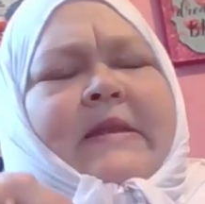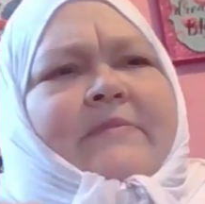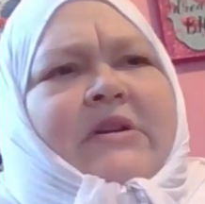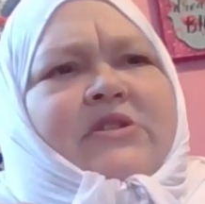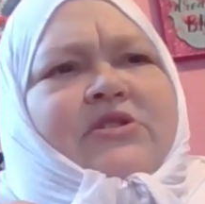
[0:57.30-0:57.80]

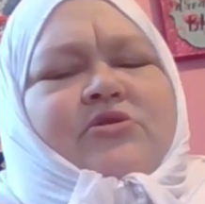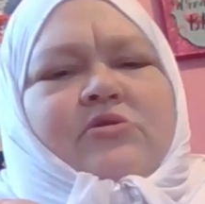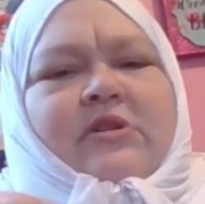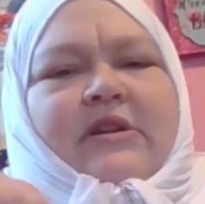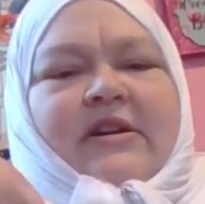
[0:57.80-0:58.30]
I'm not
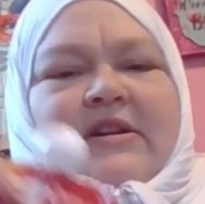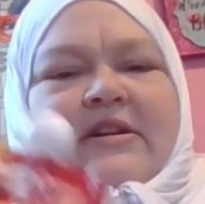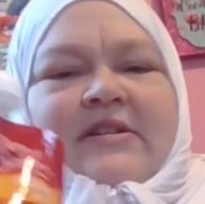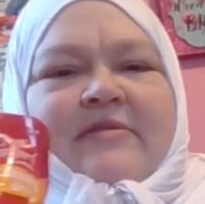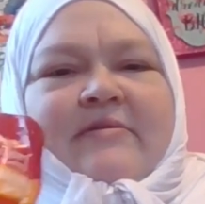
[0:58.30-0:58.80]
sure
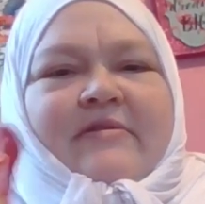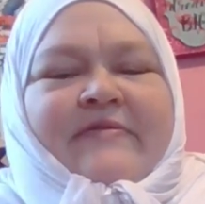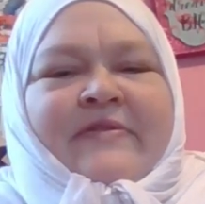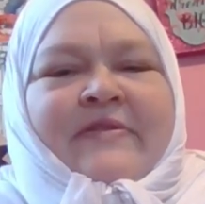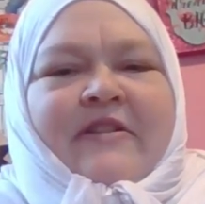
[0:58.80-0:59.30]

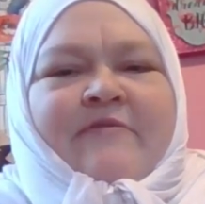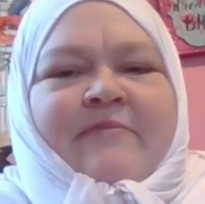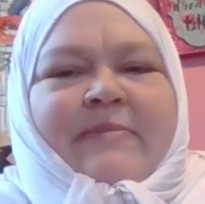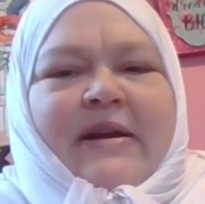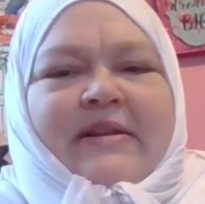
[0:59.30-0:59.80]

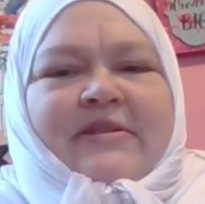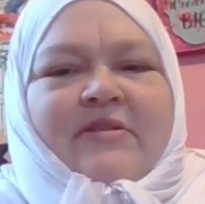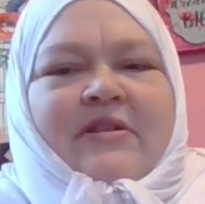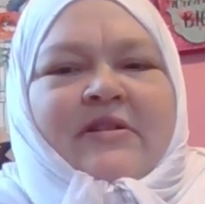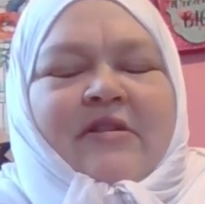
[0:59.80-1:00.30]
if maybe I
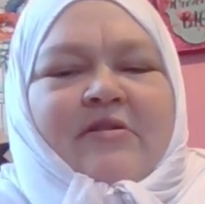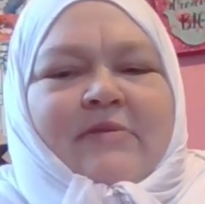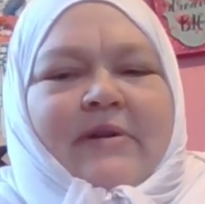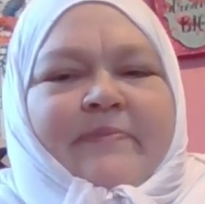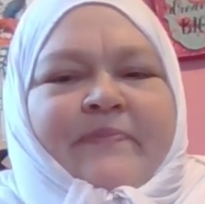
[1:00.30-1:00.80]
saw
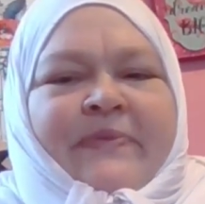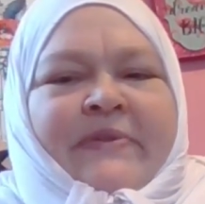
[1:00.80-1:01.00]
another one